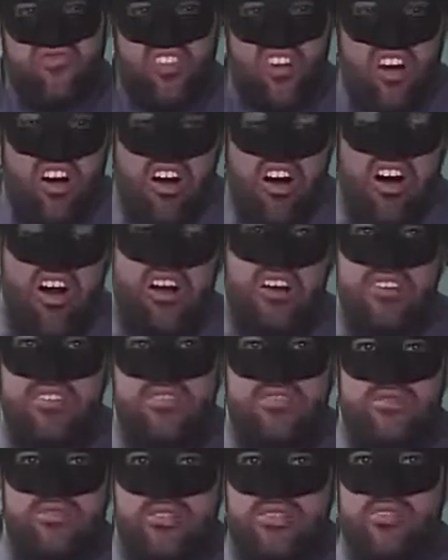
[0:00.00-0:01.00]

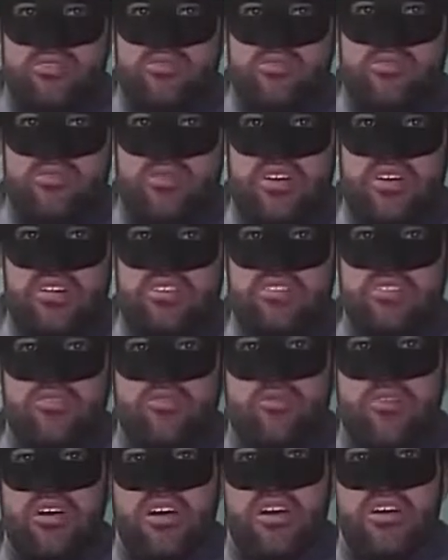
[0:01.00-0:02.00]
oh, goes my
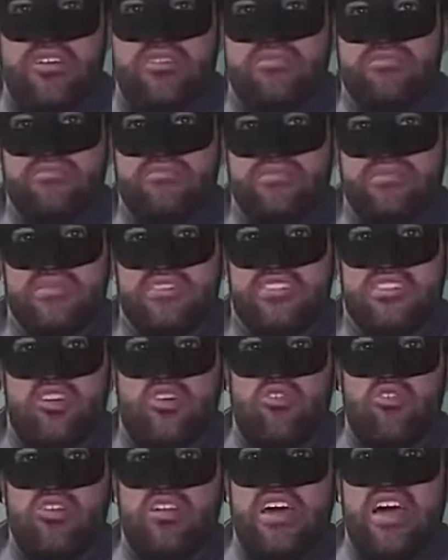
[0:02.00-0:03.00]
underwear. The
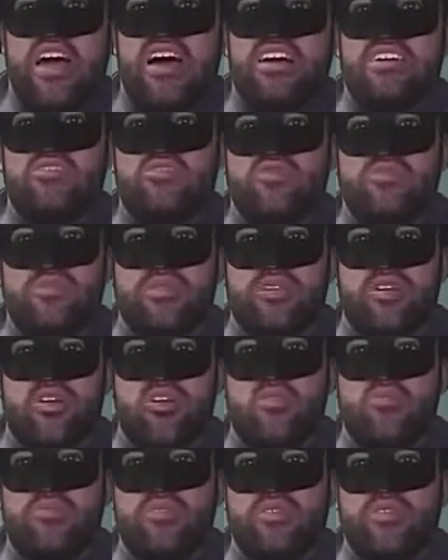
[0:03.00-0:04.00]
Haunted House will be
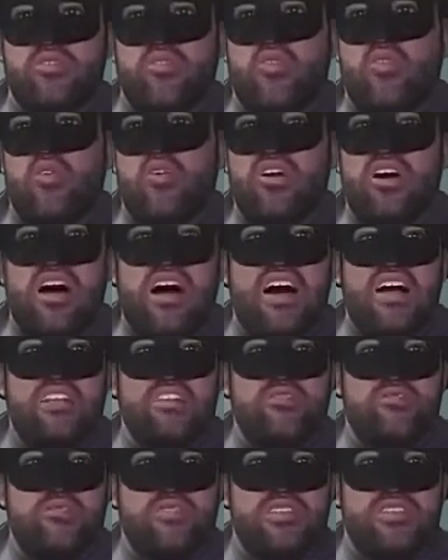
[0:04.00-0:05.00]
open all
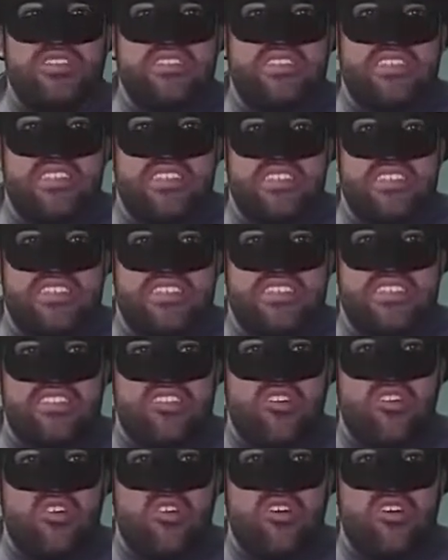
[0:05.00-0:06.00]
Halloween season
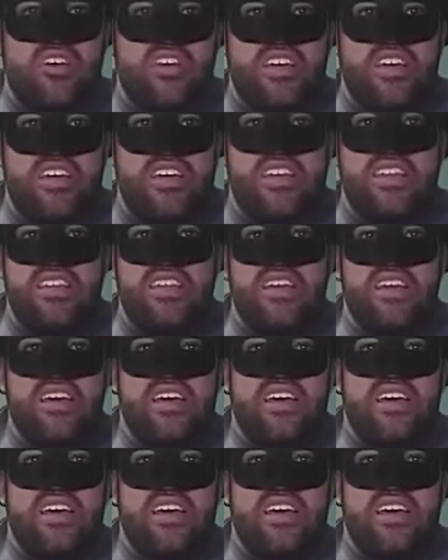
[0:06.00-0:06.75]
long in